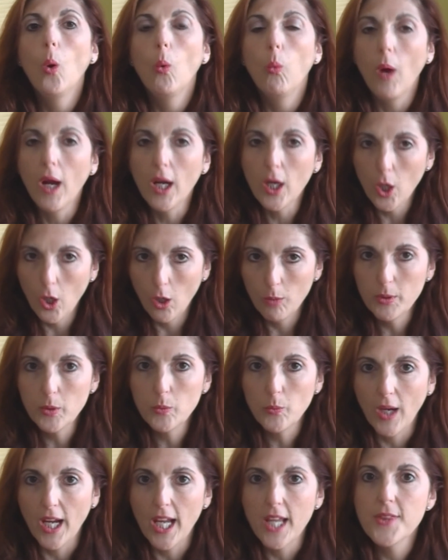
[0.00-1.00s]
One
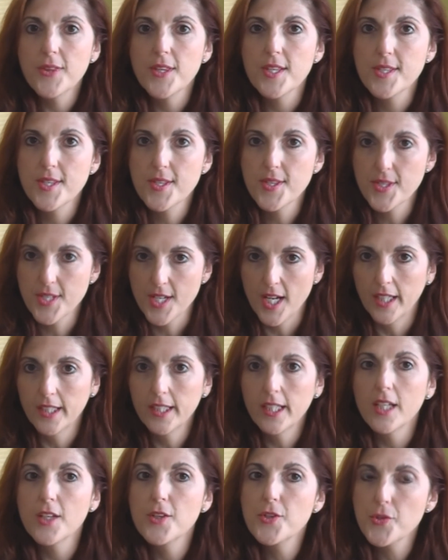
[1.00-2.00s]
common way this is
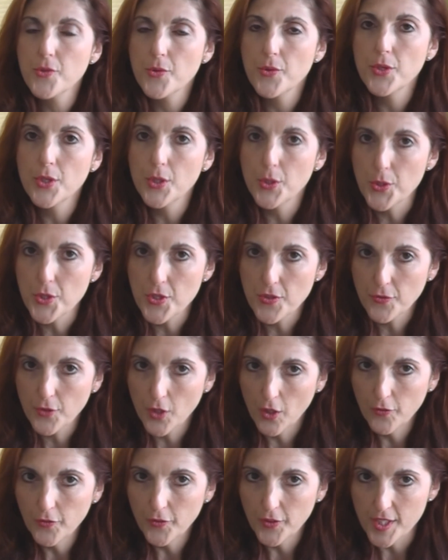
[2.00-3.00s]
done is through the use of
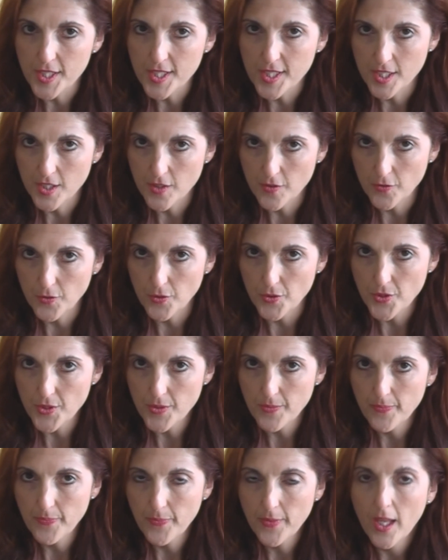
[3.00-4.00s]
confidence intervals.